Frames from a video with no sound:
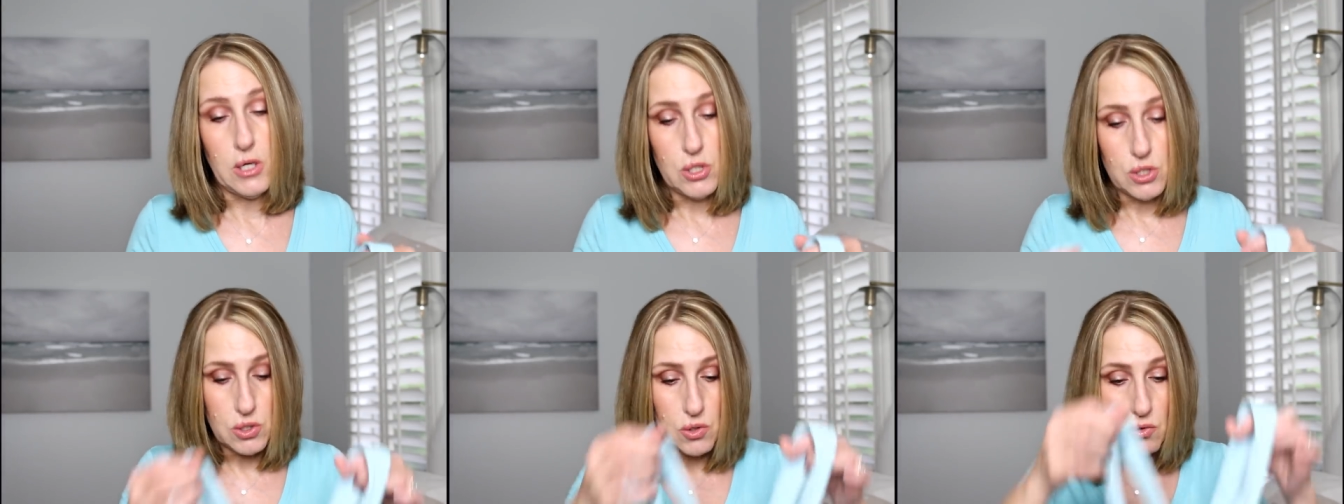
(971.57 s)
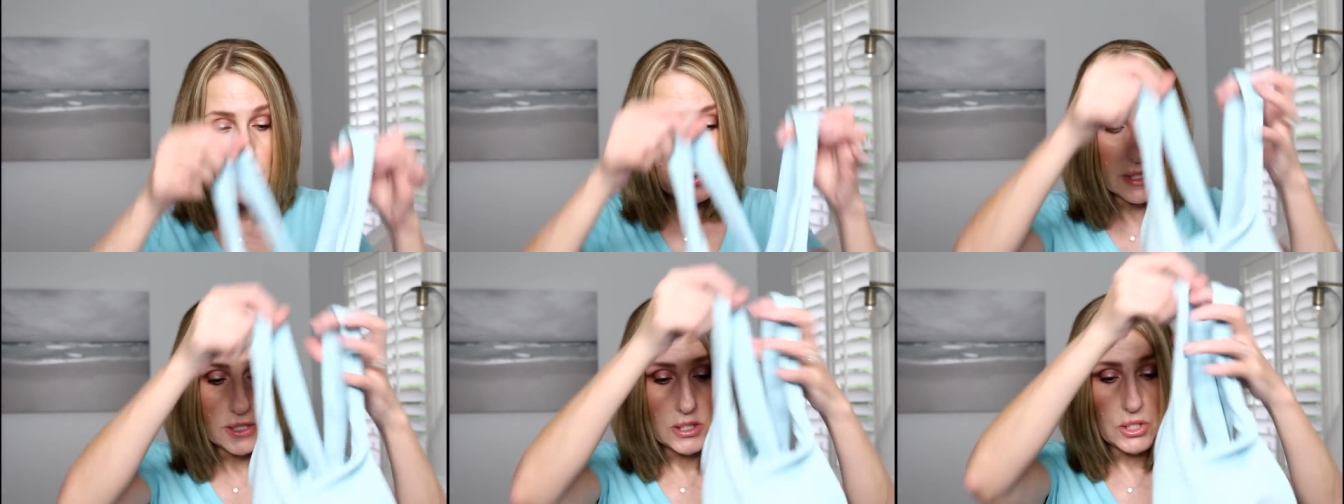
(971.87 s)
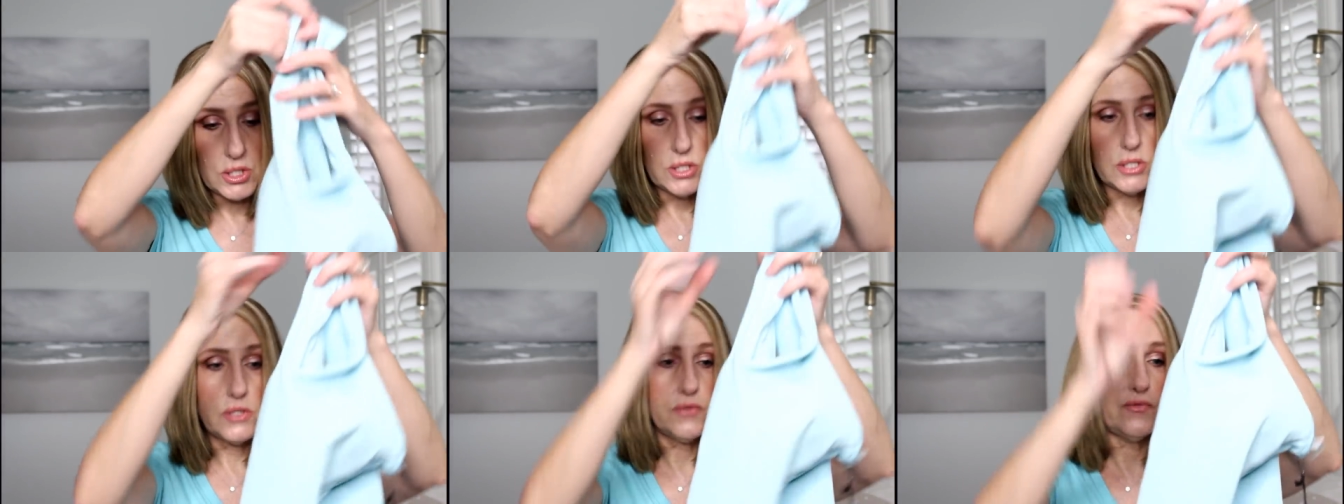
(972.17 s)
So
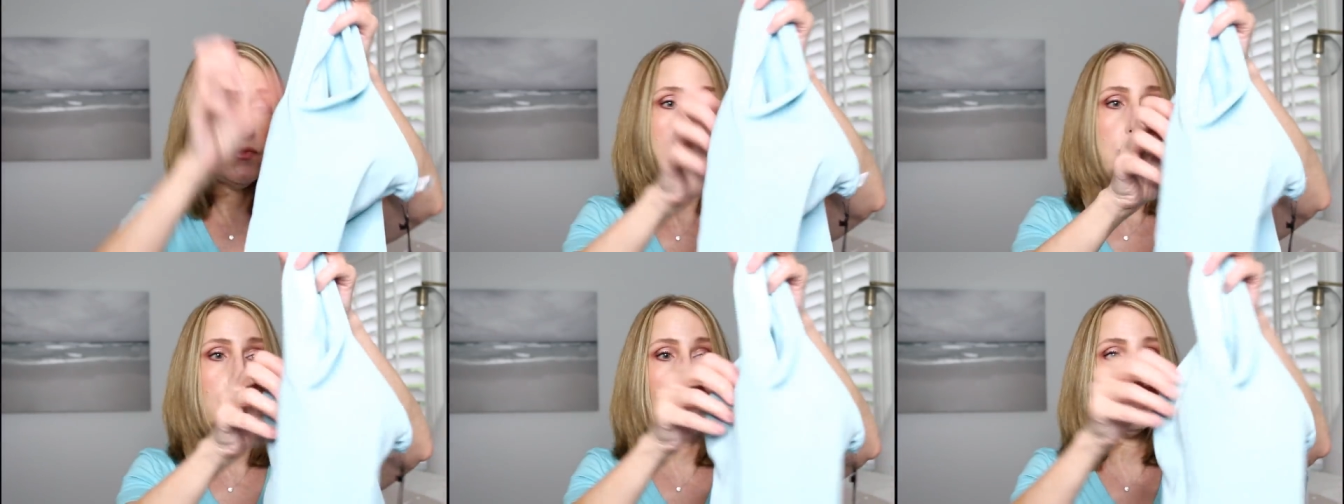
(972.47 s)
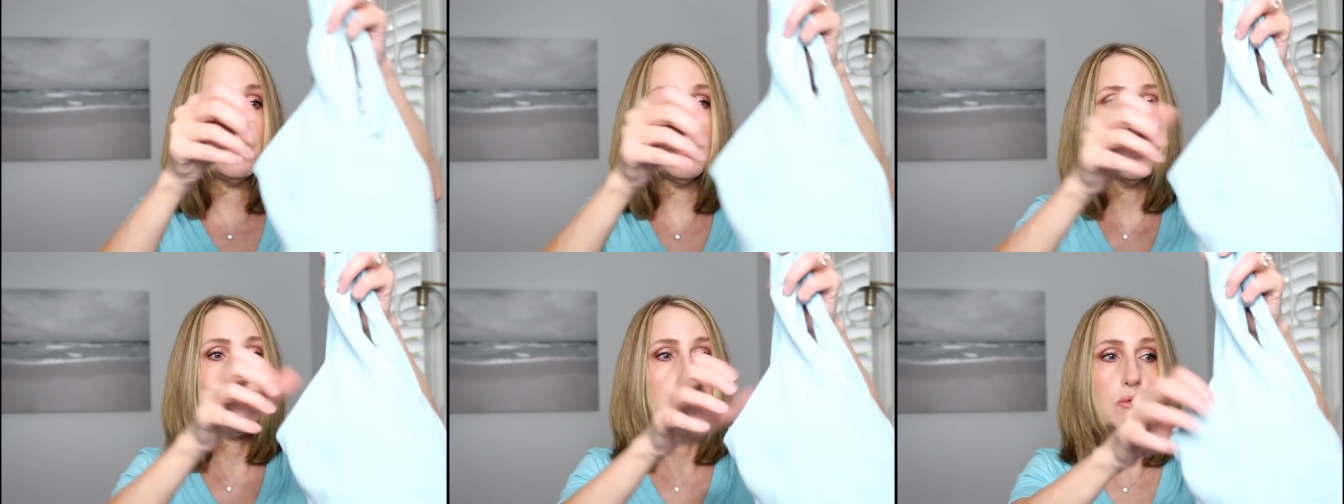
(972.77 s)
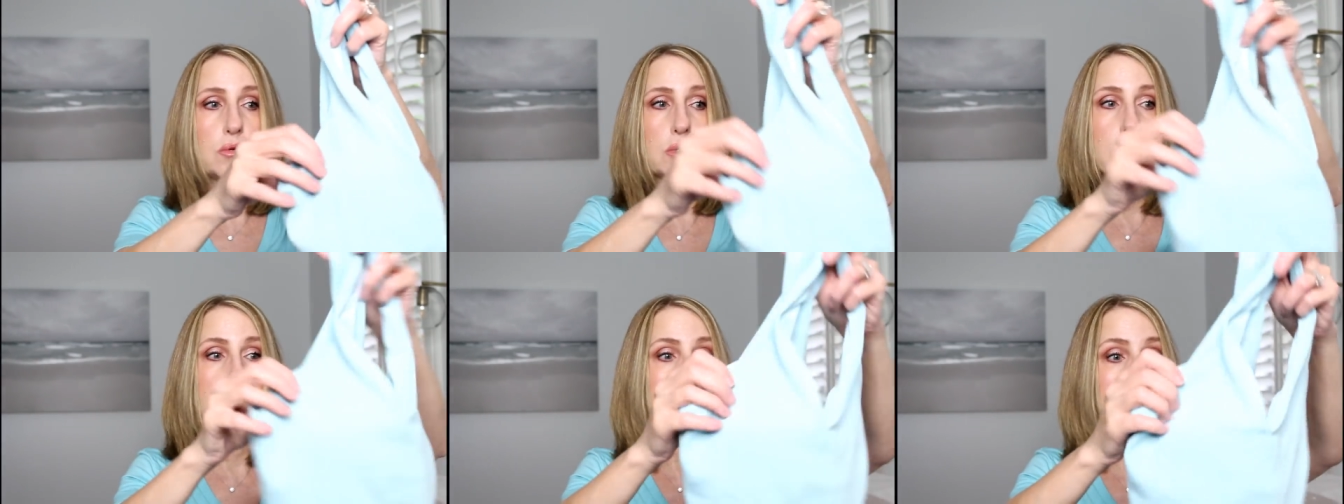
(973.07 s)
this just fits
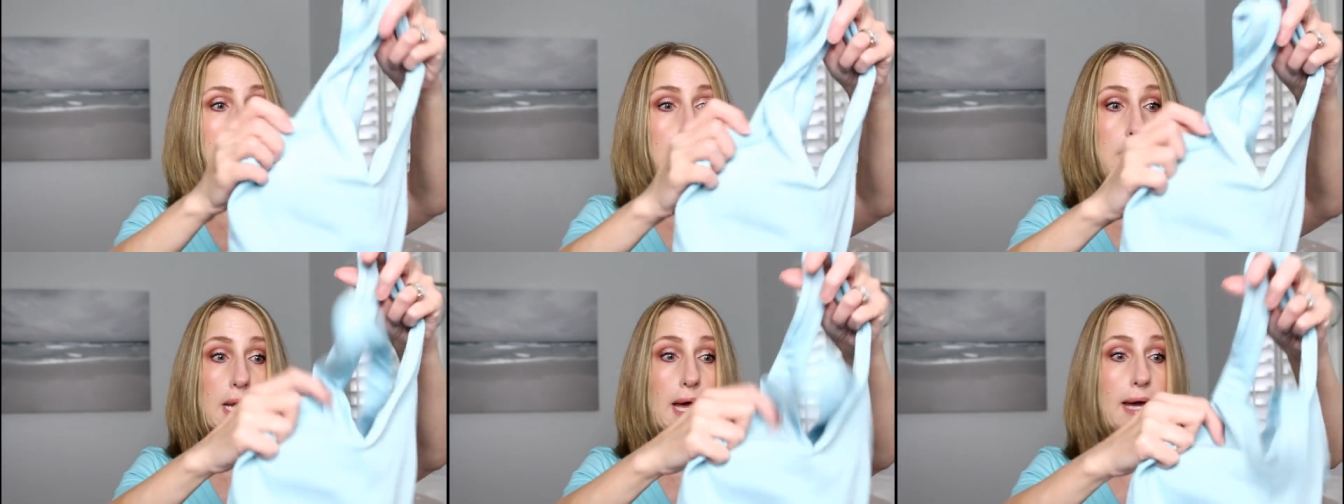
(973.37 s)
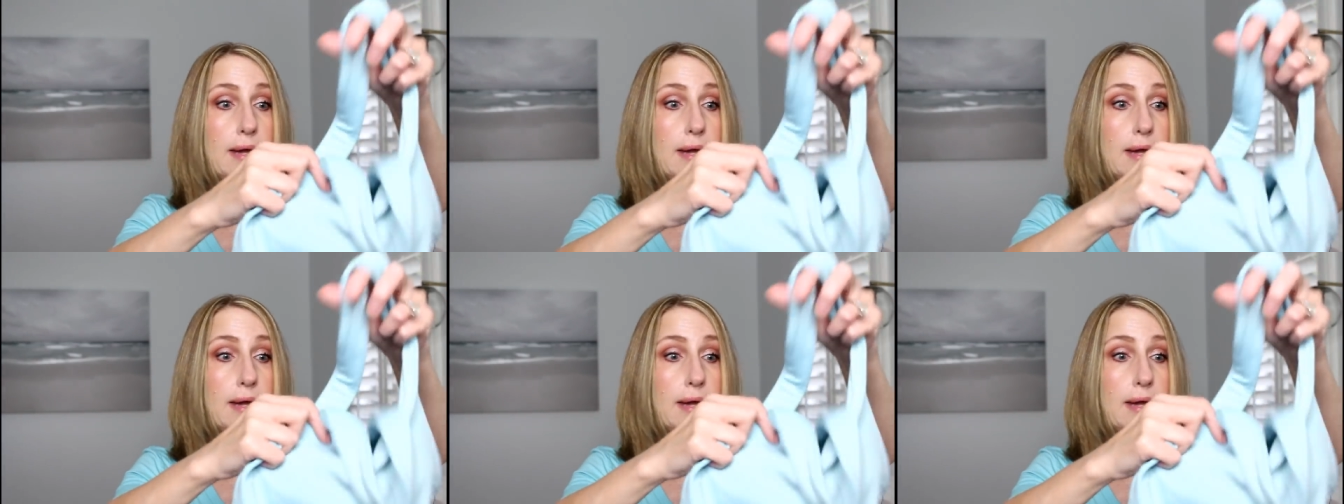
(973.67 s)
really, really tight.